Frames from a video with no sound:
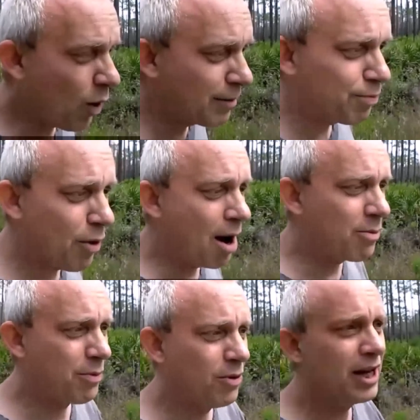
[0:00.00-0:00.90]
quite
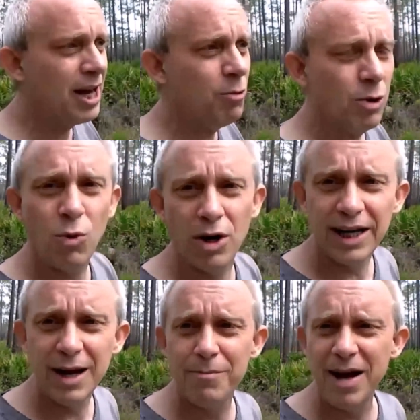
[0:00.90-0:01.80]
probable he will
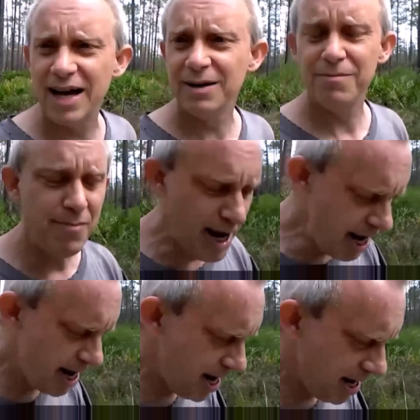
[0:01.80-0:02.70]
want to get mad at
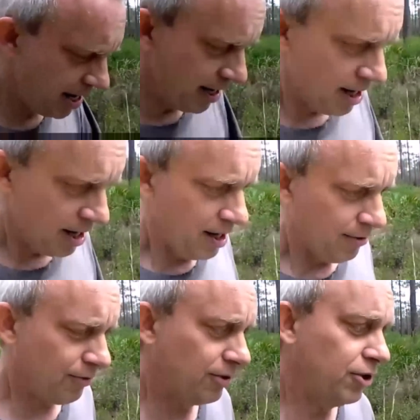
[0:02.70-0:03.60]
me
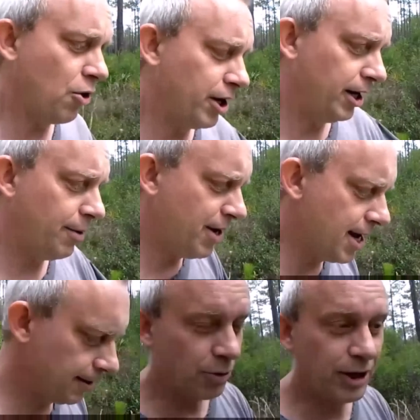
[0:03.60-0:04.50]
for turning him
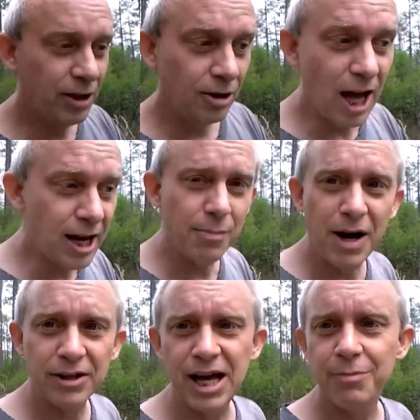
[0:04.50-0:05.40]
in. So think
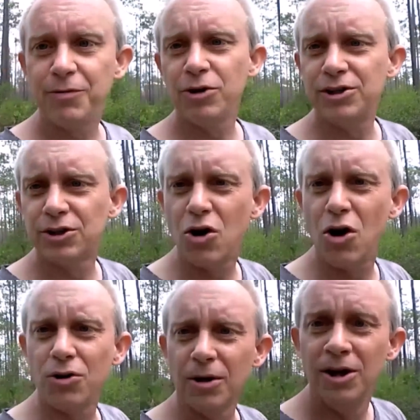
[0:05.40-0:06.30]
about that before you just
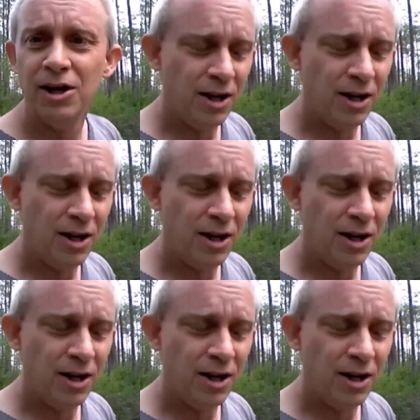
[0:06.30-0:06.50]
call the